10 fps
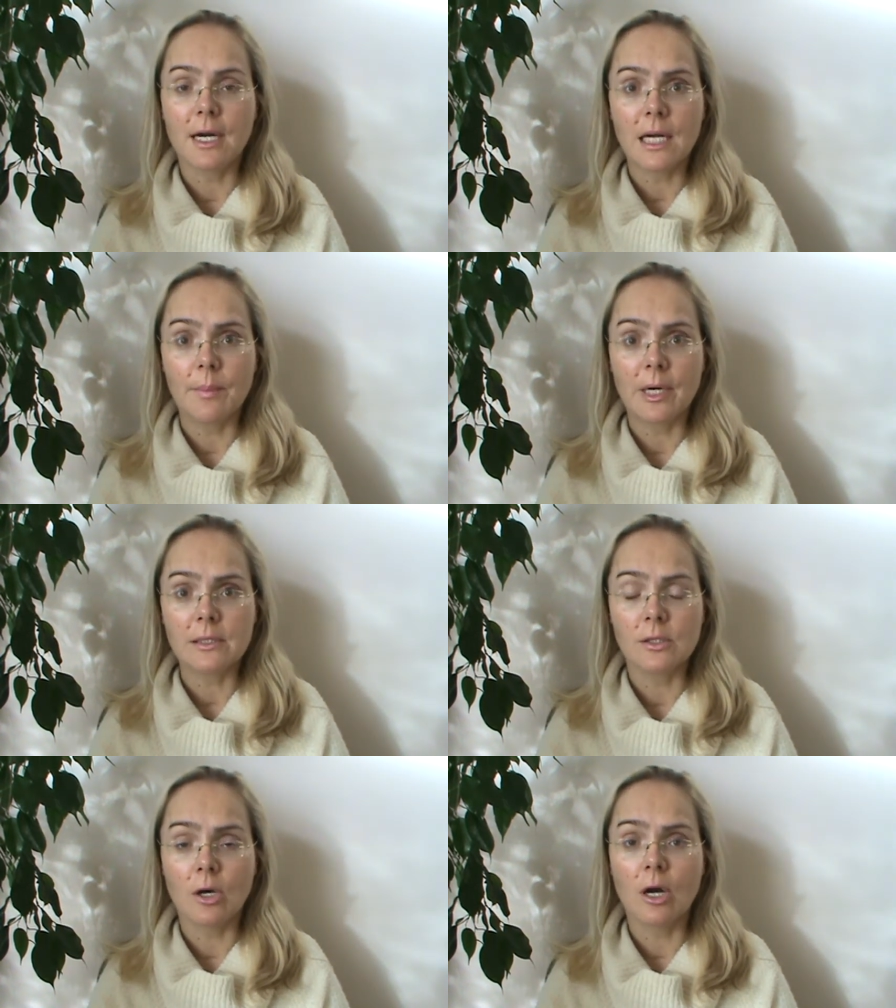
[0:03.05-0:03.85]
Anca
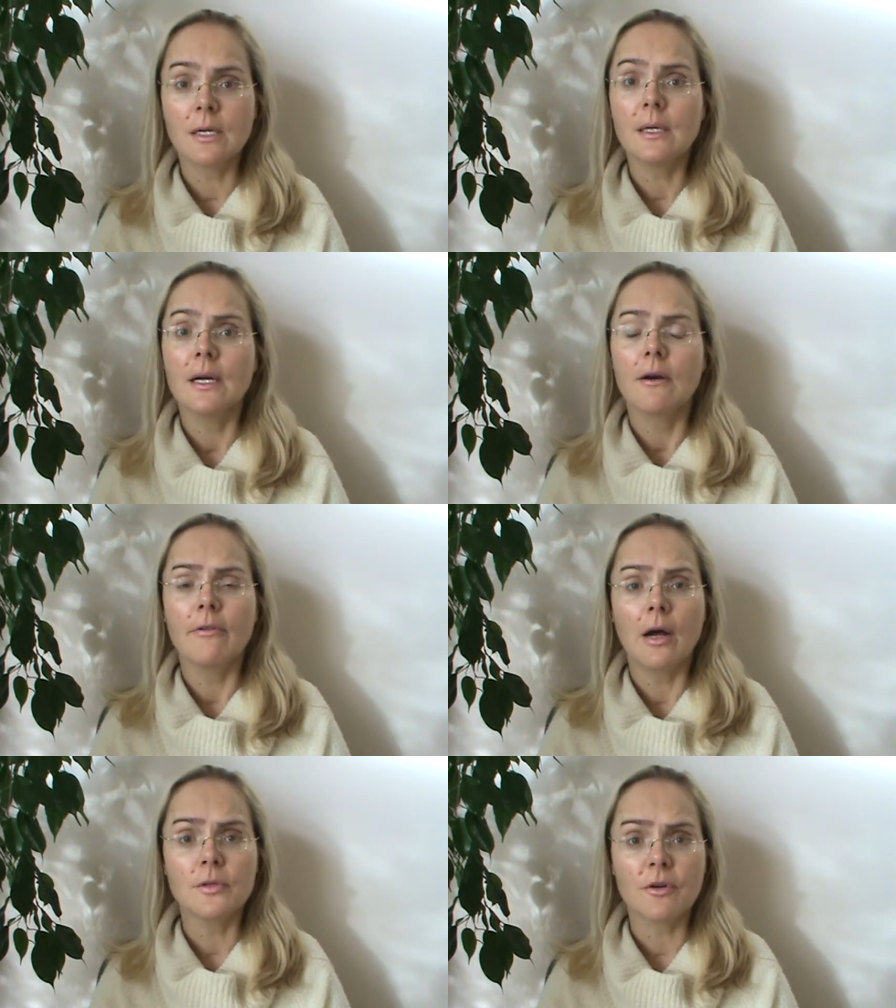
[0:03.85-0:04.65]
Martalog,
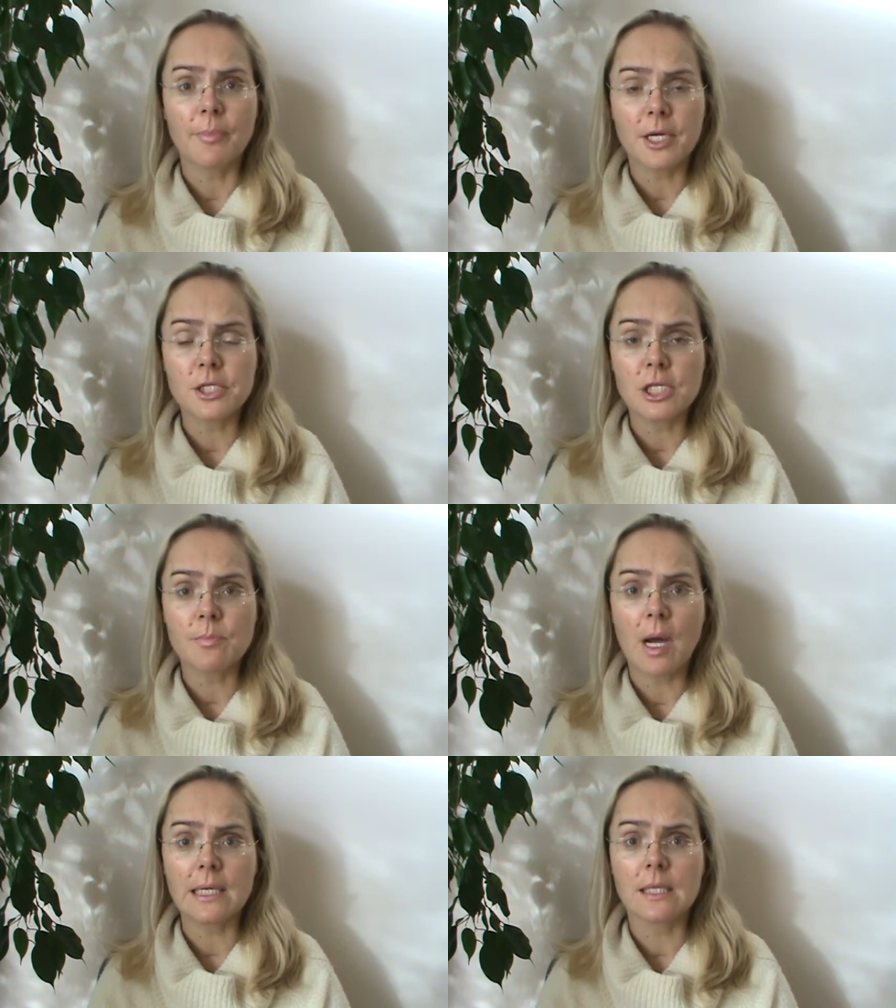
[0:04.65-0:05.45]
founder of
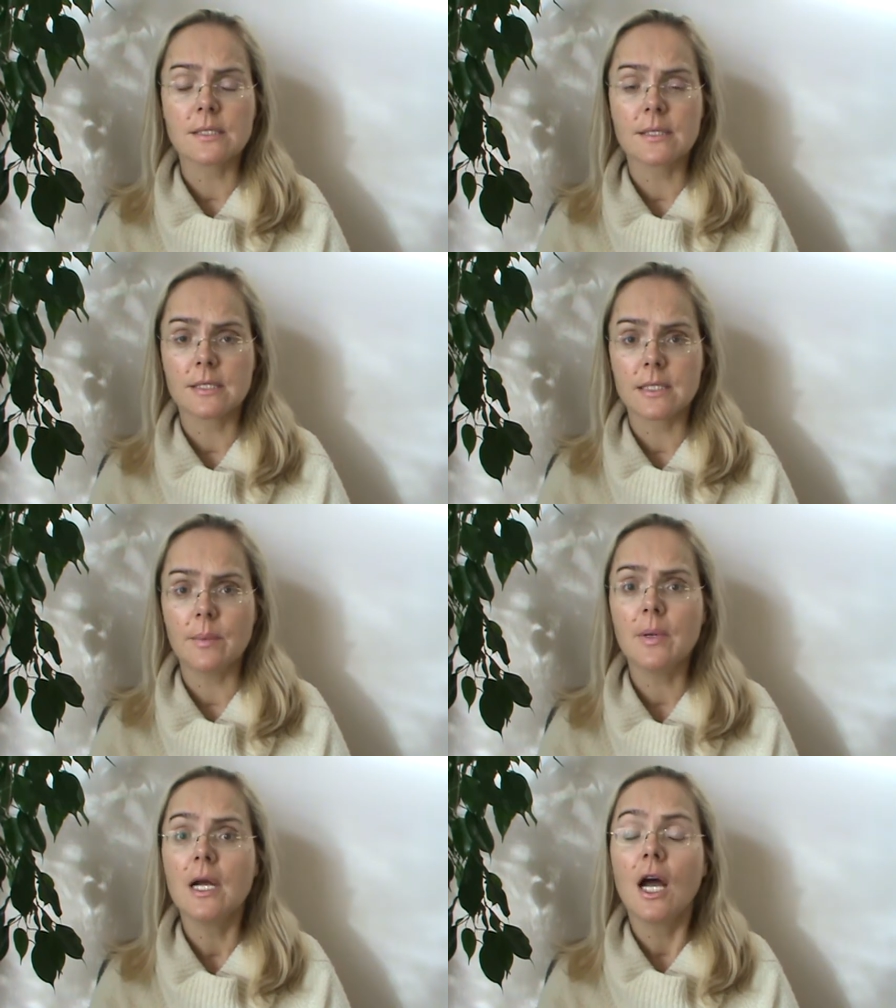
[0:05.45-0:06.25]
Patients Magnet
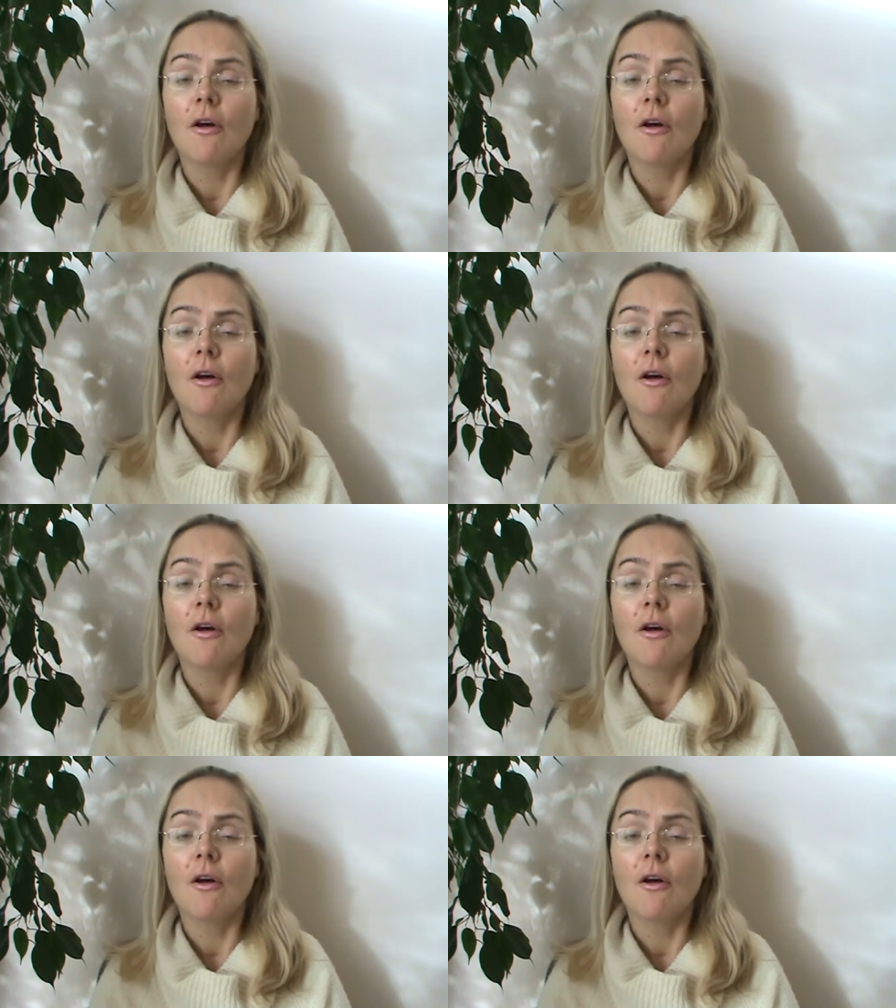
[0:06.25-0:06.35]
System